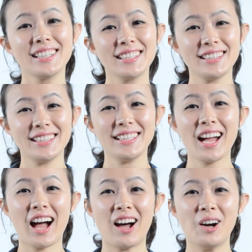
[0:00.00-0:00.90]
Ni
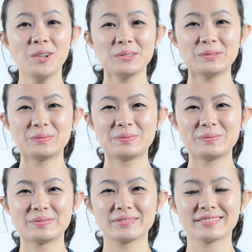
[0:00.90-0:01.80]
hao
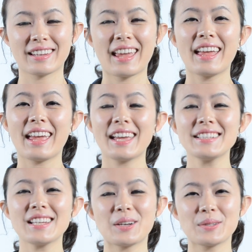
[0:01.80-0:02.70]
and
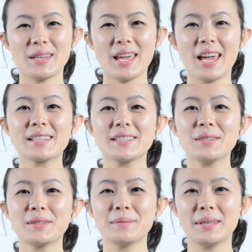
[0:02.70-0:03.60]
how to say
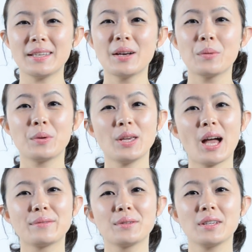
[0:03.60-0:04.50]
excuse me when you
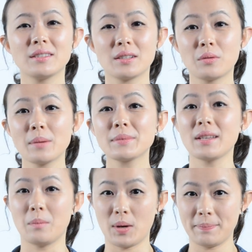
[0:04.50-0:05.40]
have to interrupt
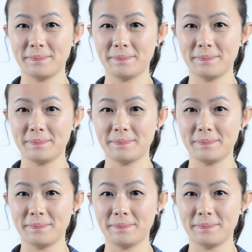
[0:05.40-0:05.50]
someone.